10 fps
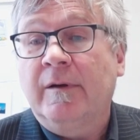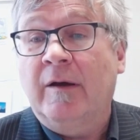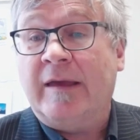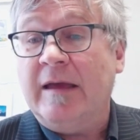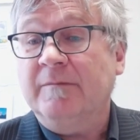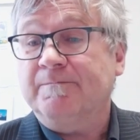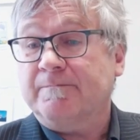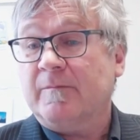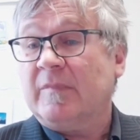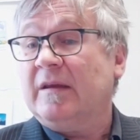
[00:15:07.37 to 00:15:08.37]
Okay?
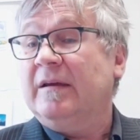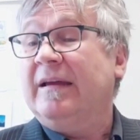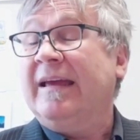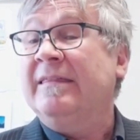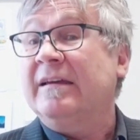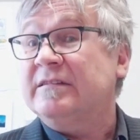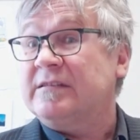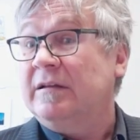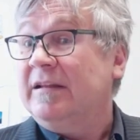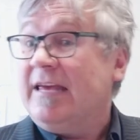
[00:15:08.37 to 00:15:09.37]
And
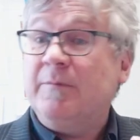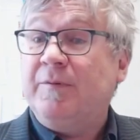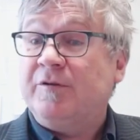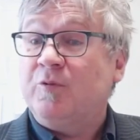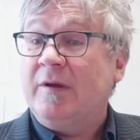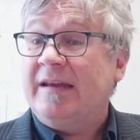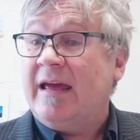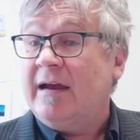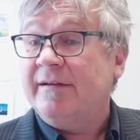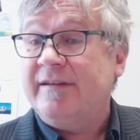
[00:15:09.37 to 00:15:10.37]
there's a link between
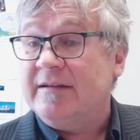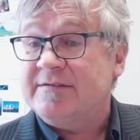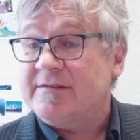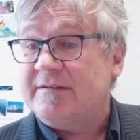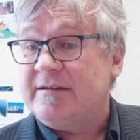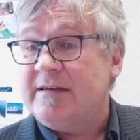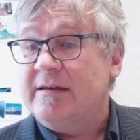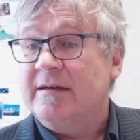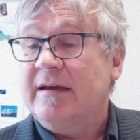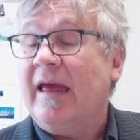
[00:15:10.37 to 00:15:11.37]
air
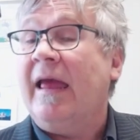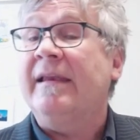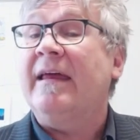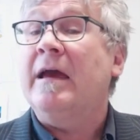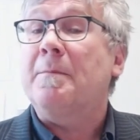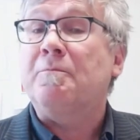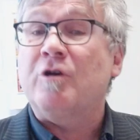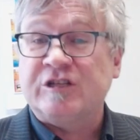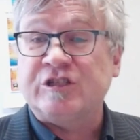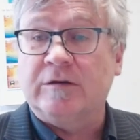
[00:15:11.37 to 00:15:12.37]
density and air
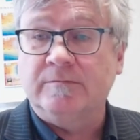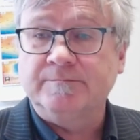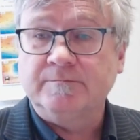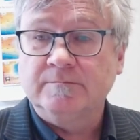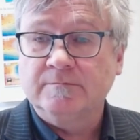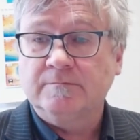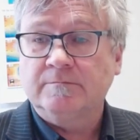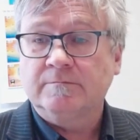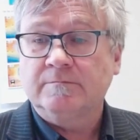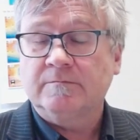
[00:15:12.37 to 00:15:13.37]
pressure.
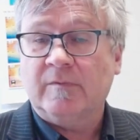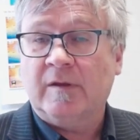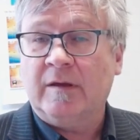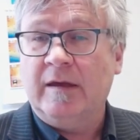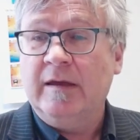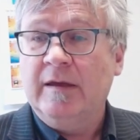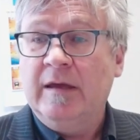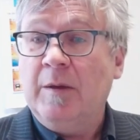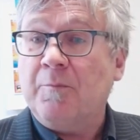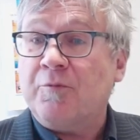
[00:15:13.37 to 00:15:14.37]
Okay?
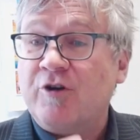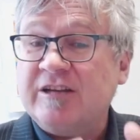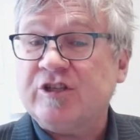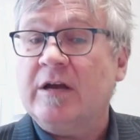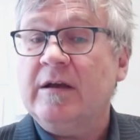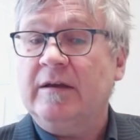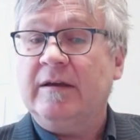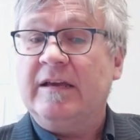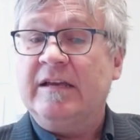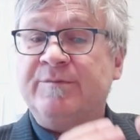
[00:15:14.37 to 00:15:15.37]
Pressure
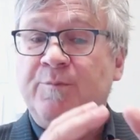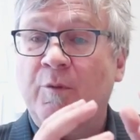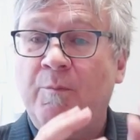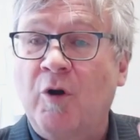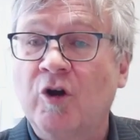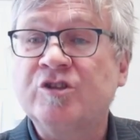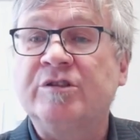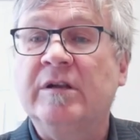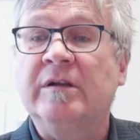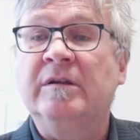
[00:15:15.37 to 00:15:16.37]
is
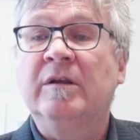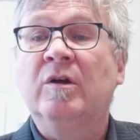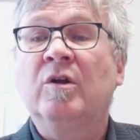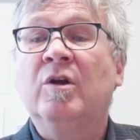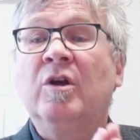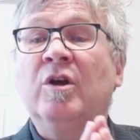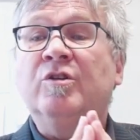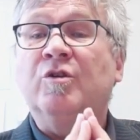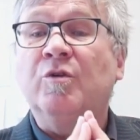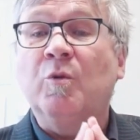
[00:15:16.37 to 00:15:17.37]
proportional
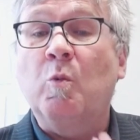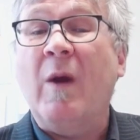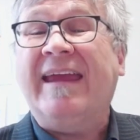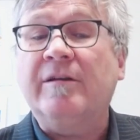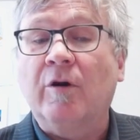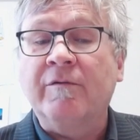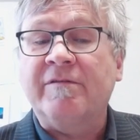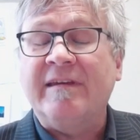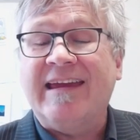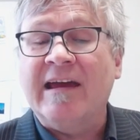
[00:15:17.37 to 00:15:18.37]
to the weight
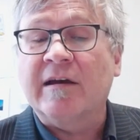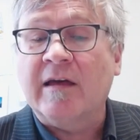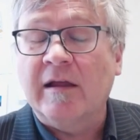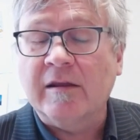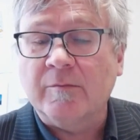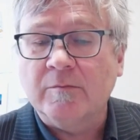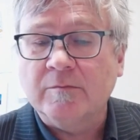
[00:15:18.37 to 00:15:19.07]
of the air column.